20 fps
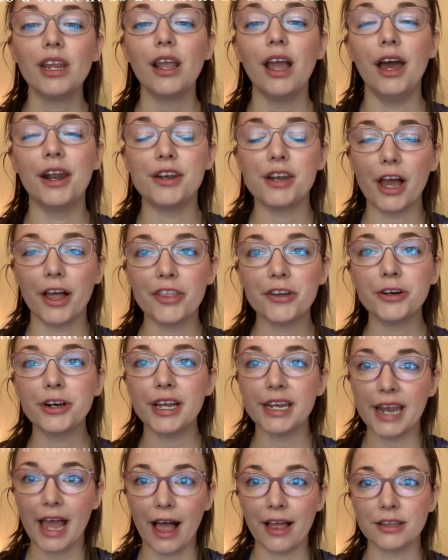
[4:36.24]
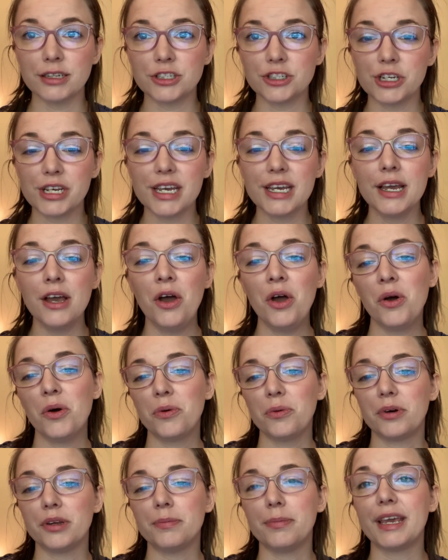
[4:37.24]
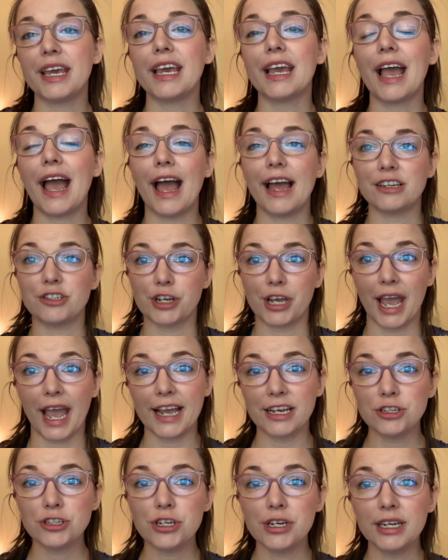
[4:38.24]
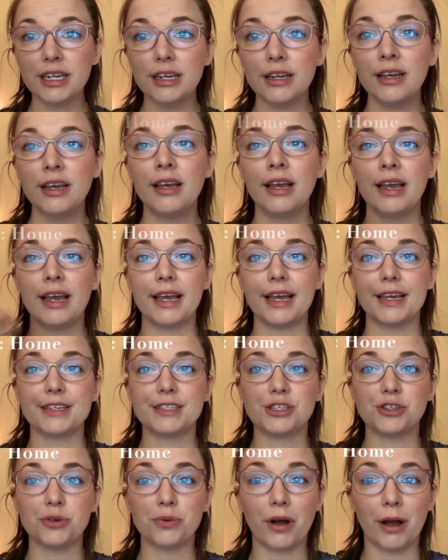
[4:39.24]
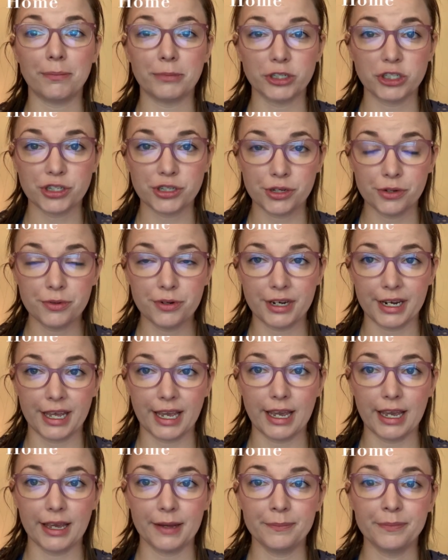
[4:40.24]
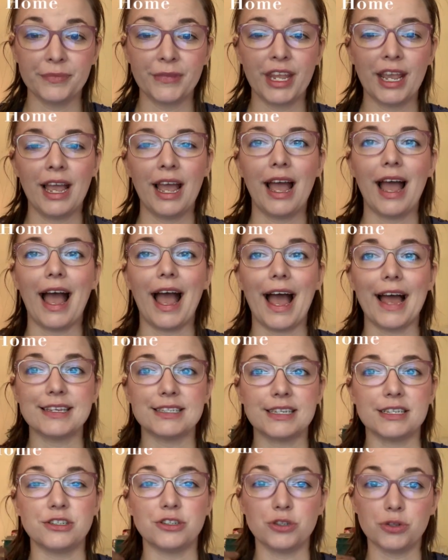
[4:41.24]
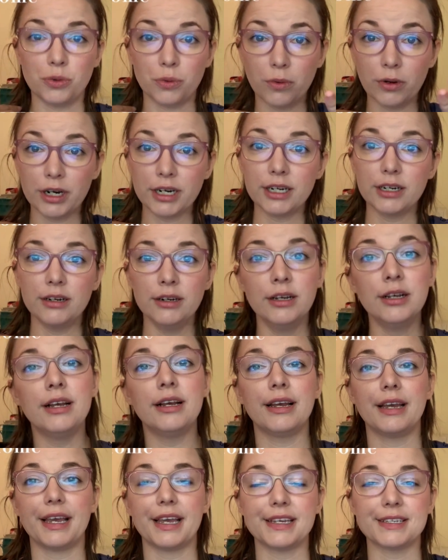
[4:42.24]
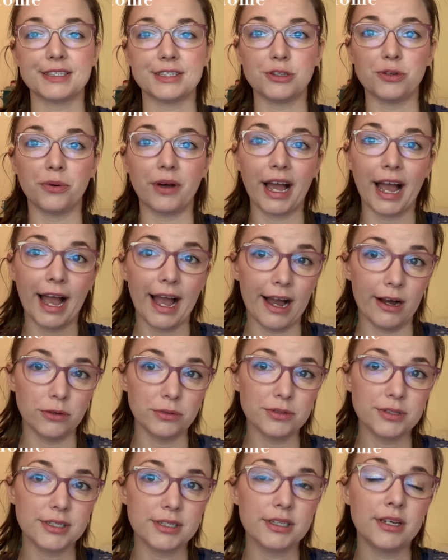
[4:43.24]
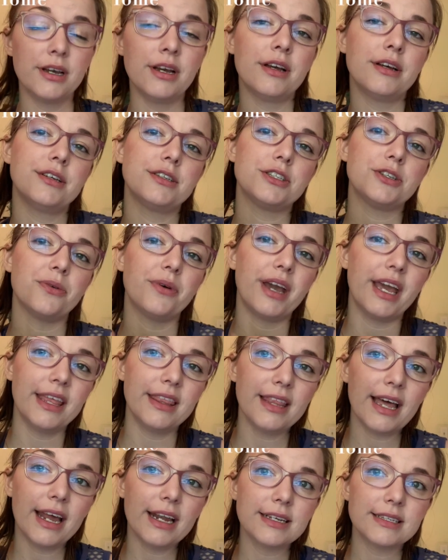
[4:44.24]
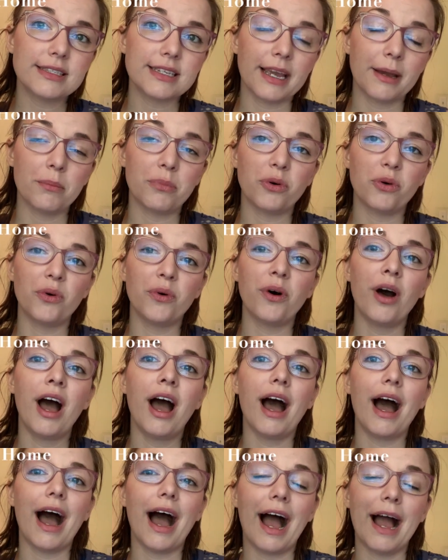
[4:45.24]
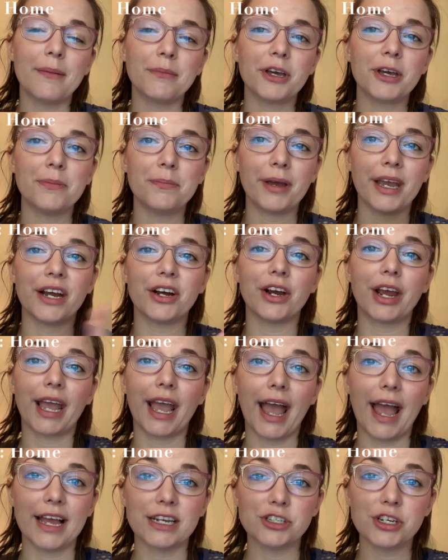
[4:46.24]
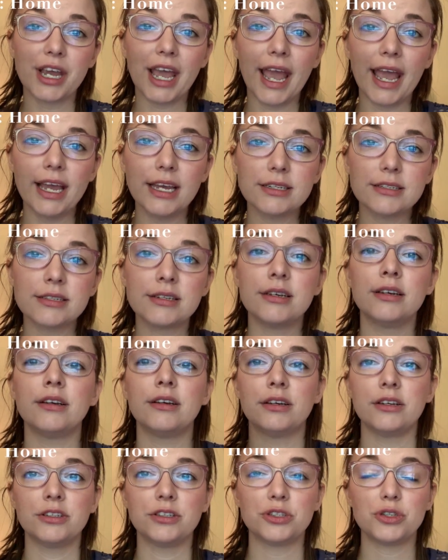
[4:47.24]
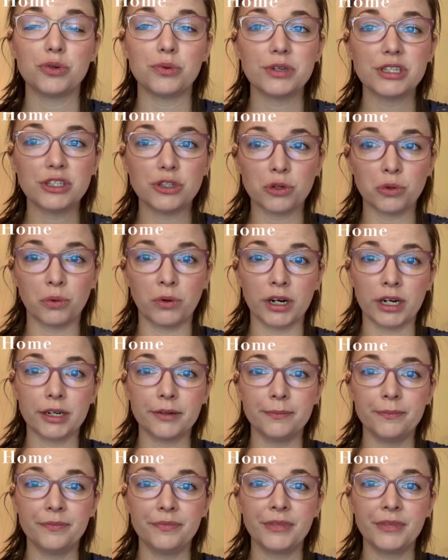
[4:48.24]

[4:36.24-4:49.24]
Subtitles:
Another analogy would be education is to opportunity as a door is to a house. So in that example, I'm comparing educate to a door